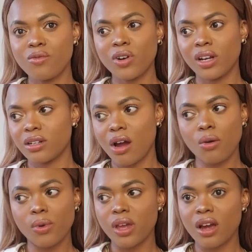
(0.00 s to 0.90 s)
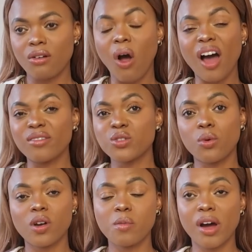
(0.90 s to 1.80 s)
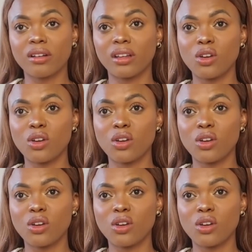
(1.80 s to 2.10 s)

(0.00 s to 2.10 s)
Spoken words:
for the entire week. I don't have to worry about it.